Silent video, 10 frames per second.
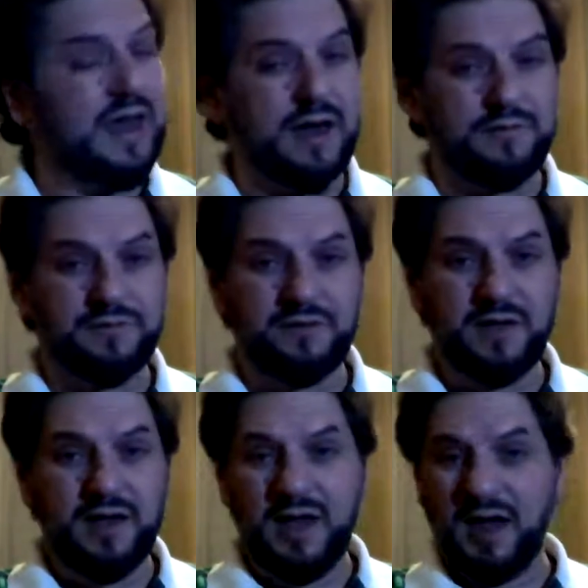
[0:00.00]
F,
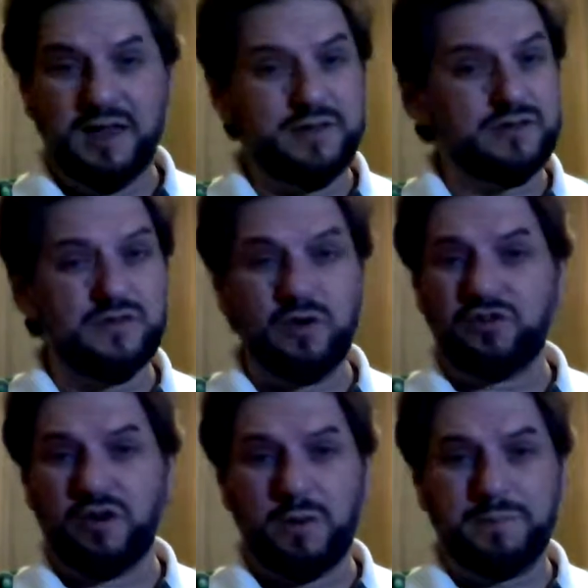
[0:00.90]
and there's no
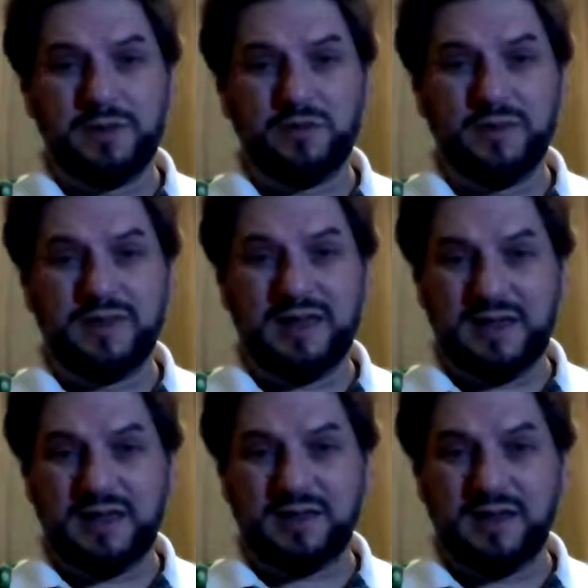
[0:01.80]
sharp between
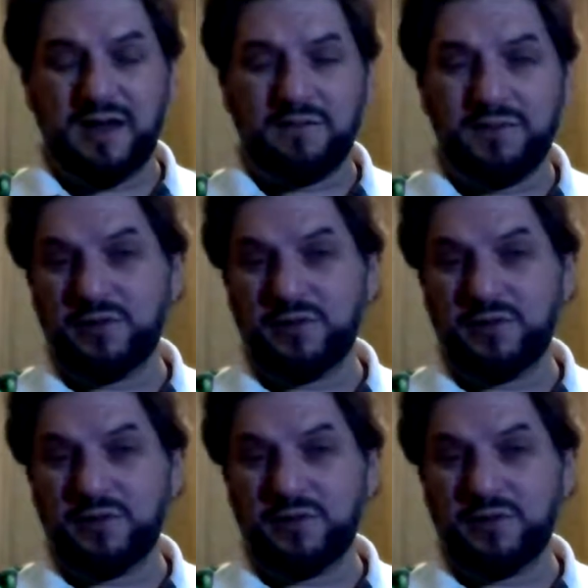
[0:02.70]
the E and the F.